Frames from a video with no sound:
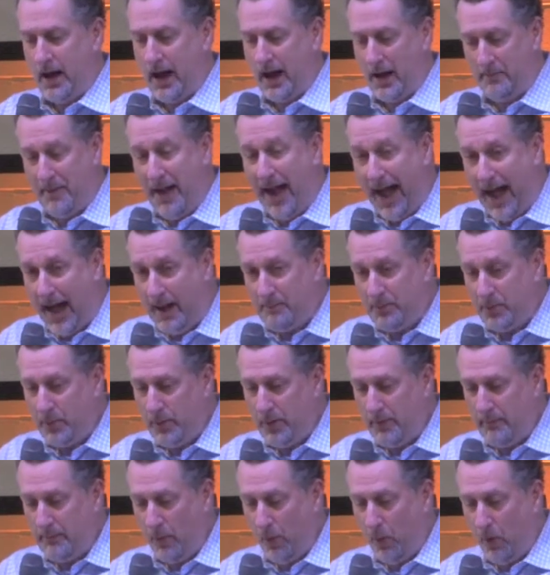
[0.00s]
I'm happy to
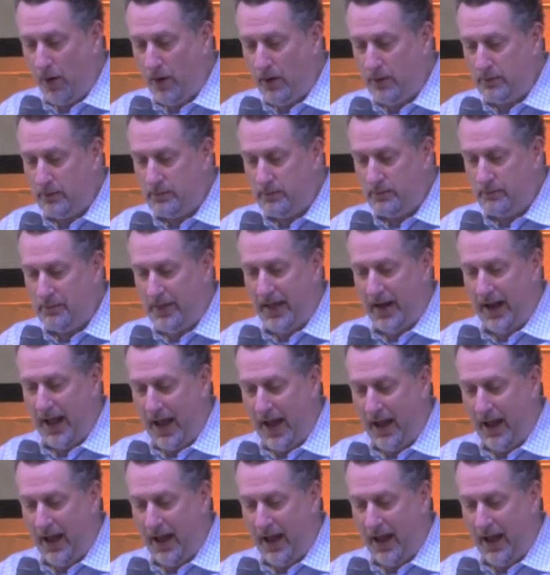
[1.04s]
report that